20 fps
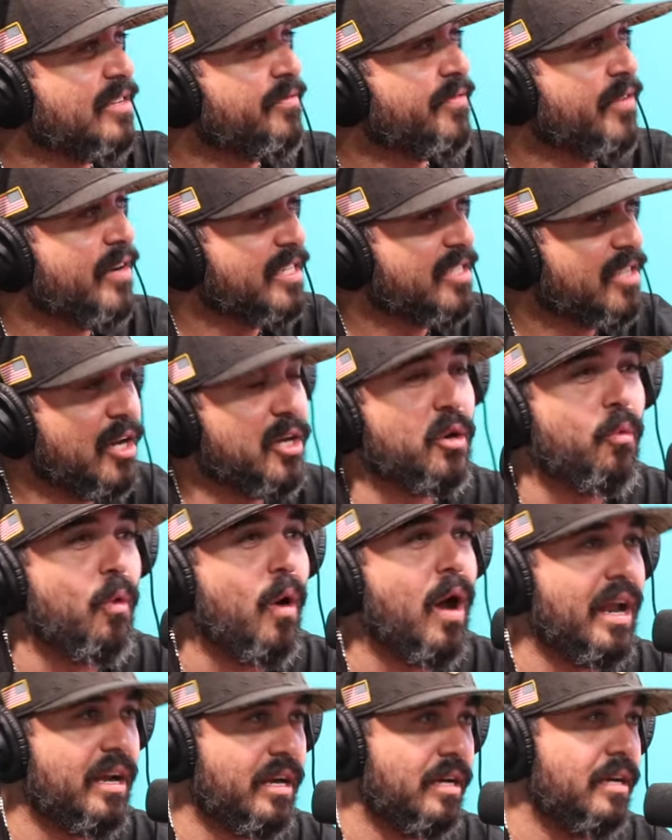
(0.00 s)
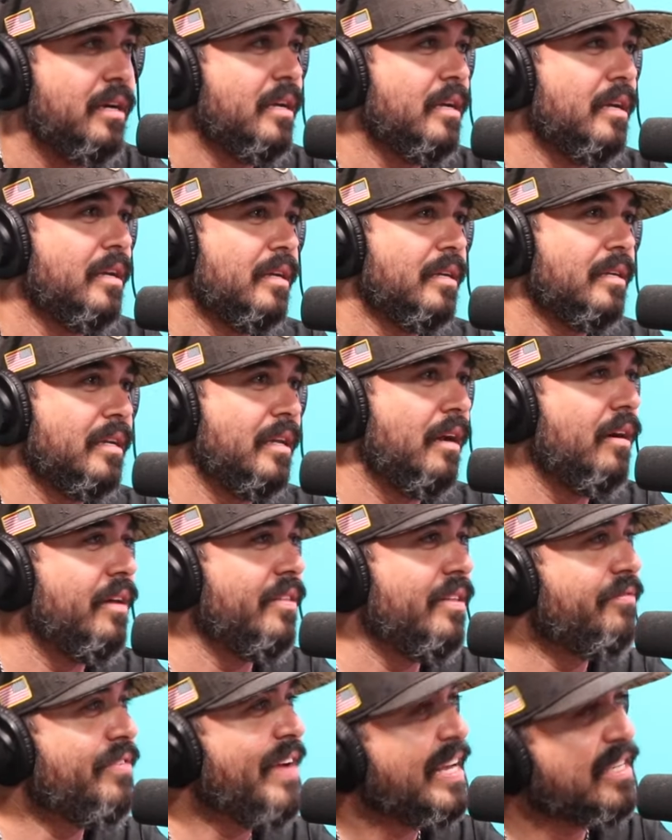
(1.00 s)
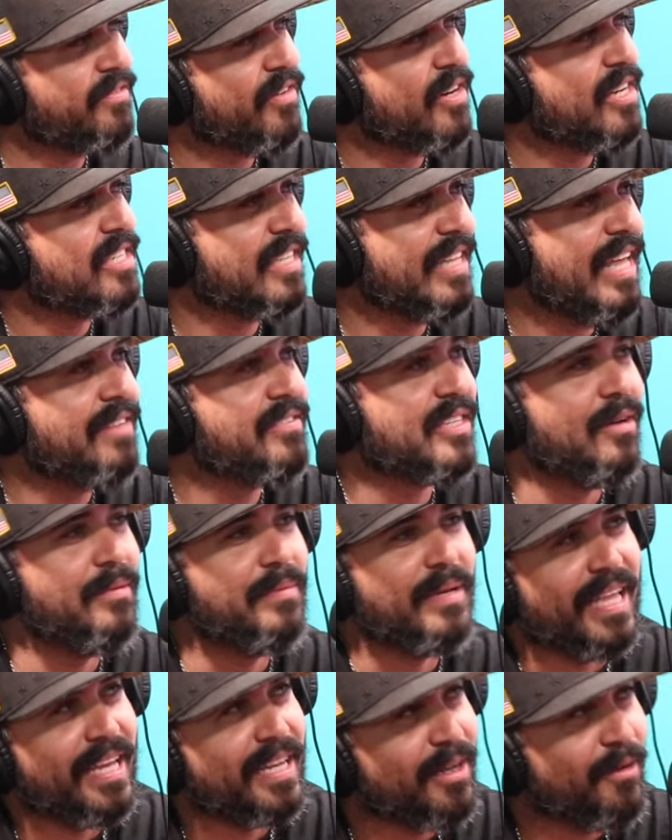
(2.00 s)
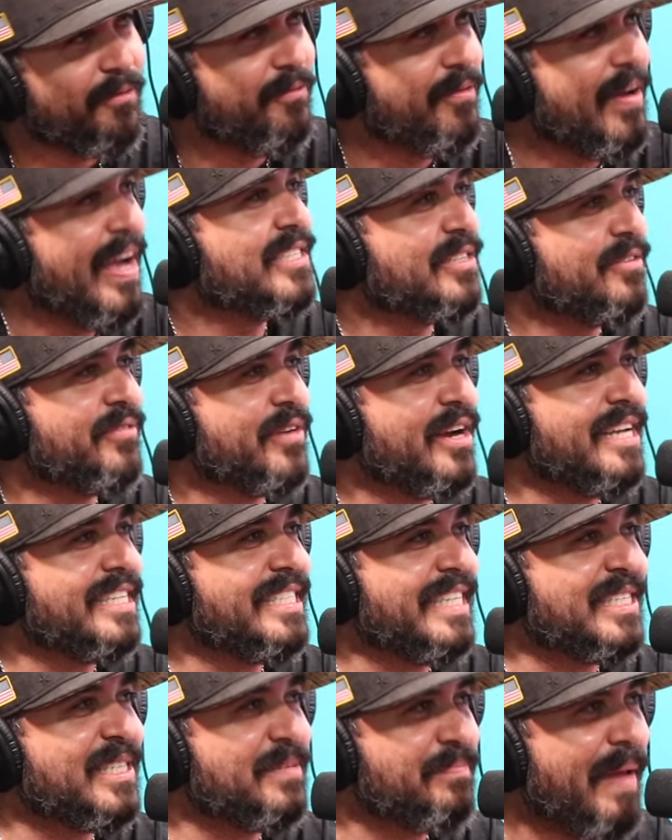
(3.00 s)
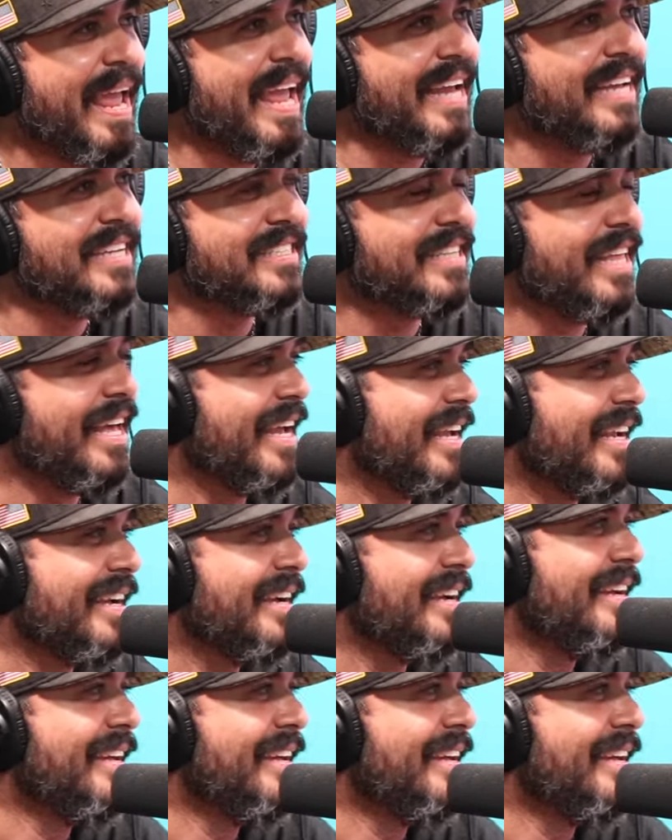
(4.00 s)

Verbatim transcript: and Furious Underwater. You know, and then Fast and Furious eleven is going to be like, like Fast and Furious like Space. Like, what, what